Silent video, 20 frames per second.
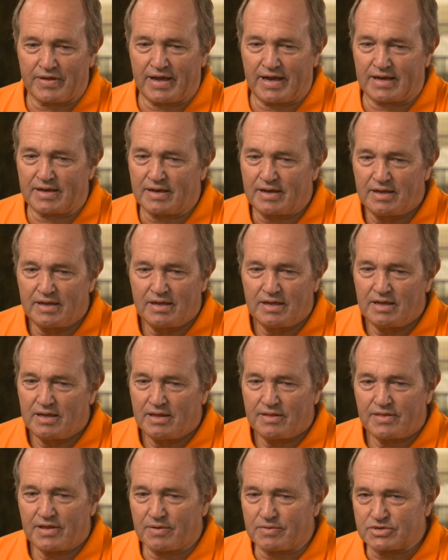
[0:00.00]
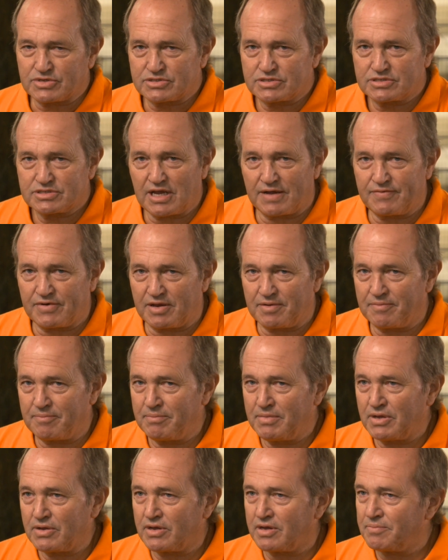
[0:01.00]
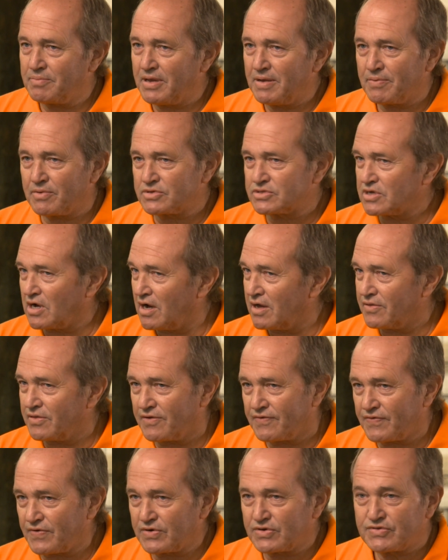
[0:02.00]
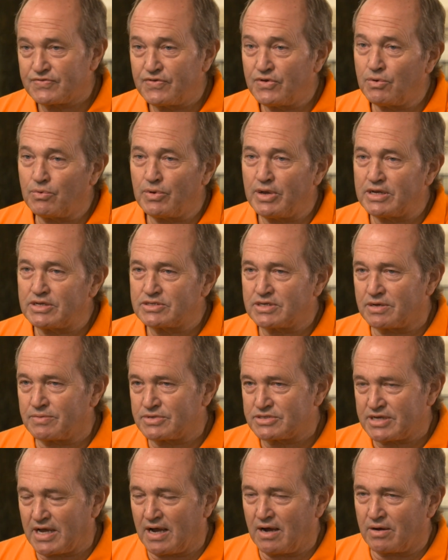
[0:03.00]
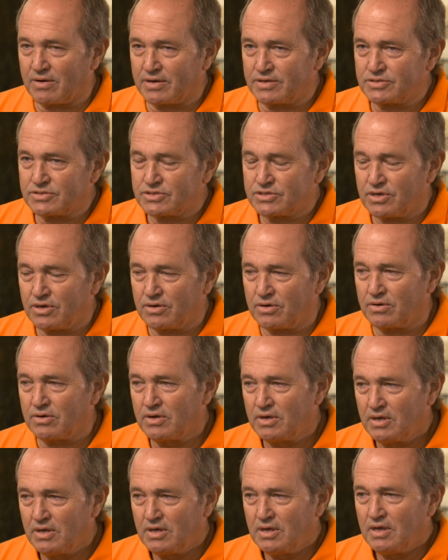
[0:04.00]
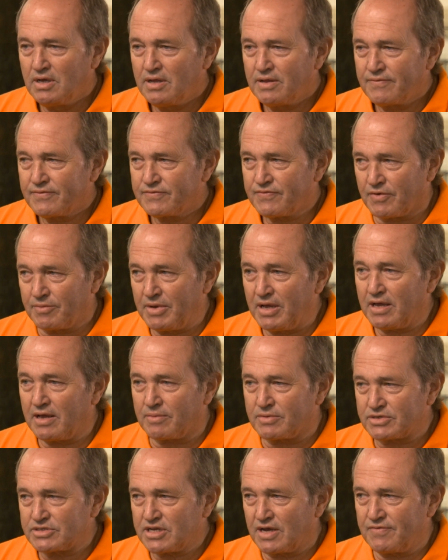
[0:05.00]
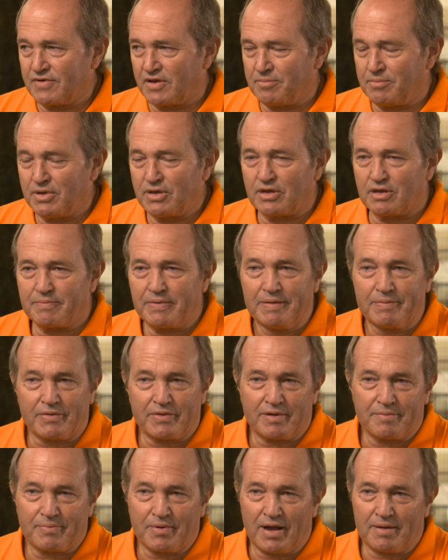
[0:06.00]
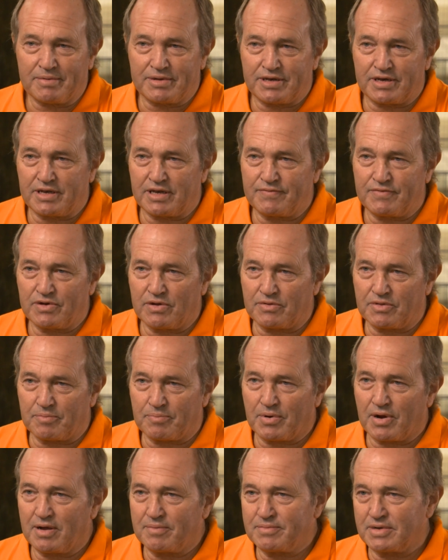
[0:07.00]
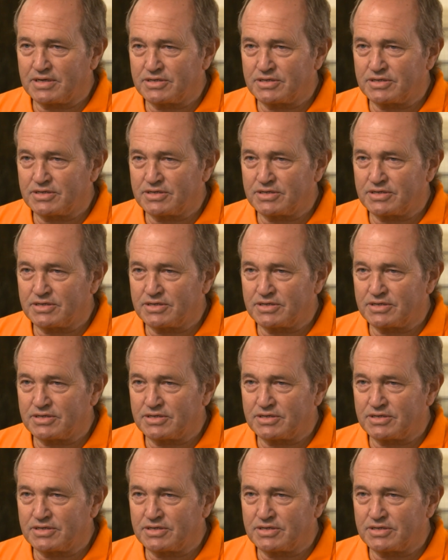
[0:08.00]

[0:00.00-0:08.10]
that, there was seventy million people saw it in the first few weeks that it was out. And so for me, it was seventy million people that probably didn't even know the problem